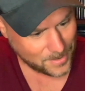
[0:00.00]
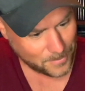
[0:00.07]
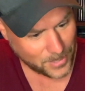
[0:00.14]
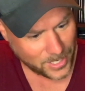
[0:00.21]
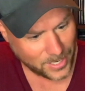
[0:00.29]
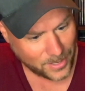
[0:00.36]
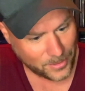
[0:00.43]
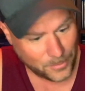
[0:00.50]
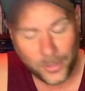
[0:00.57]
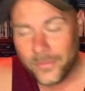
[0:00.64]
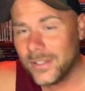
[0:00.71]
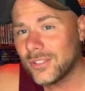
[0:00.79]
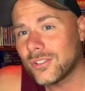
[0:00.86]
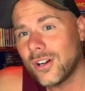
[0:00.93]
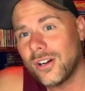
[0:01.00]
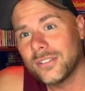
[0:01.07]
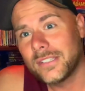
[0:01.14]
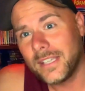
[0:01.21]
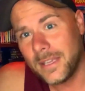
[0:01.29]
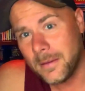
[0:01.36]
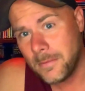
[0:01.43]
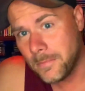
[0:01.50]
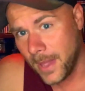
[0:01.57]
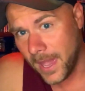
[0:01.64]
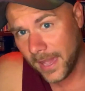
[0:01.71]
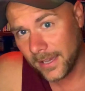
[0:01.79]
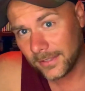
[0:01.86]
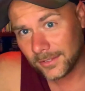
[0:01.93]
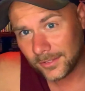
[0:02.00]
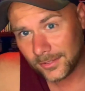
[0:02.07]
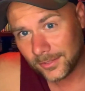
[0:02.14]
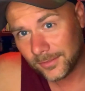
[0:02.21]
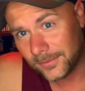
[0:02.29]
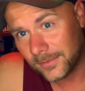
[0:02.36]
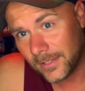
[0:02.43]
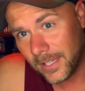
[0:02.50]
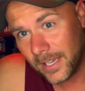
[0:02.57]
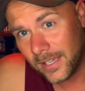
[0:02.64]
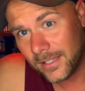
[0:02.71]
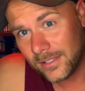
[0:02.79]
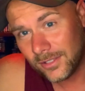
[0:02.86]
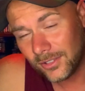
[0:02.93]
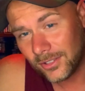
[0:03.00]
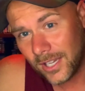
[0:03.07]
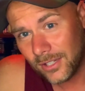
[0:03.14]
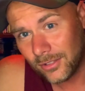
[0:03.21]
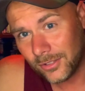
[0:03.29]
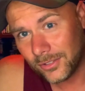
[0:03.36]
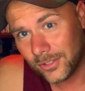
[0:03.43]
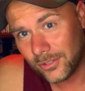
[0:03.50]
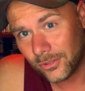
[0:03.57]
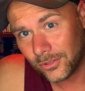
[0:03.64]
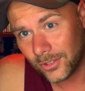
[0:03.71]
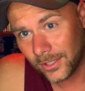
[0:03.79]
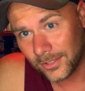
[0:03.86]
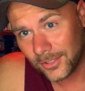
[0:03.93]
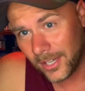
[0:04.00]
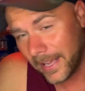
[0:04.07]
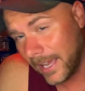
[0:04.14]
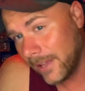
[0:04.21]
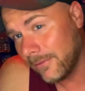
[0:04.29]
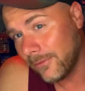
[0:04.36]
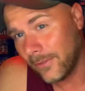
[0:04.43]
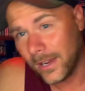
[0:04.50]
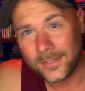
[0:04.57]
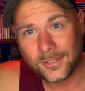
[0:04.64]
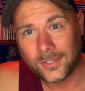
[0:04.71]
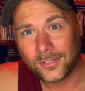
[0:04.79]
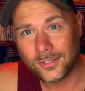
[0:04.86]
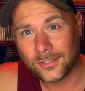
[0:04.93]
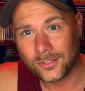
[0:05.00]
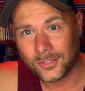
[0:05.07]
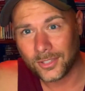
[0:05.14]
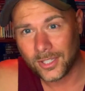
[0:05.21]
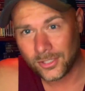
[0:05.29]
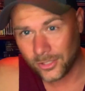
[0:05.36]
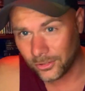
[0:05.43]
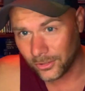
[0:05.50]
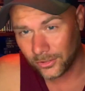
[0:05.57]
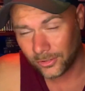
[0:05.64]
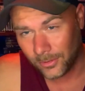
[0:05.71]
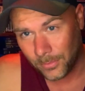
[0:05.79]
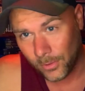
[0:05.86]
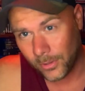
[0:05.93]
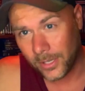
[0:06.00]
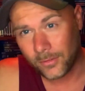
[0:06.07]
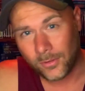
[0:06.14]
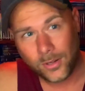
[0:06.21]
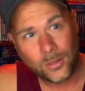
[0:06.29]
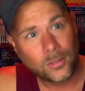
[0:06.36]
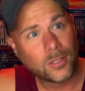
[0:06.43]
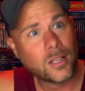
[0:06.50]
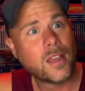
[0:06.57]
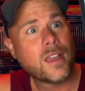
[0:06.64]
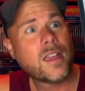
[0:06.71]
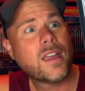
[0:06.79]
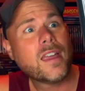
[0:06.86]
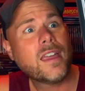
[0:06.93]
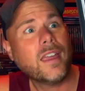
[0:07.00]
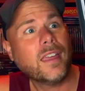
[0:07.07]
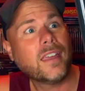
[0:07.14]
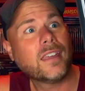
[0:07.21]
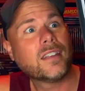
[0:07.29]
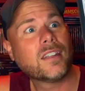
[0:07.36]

But uh, the movie's called Impasse and just kind of looks interesting. It's got Anne Francis, looks like she's in a supporting role, and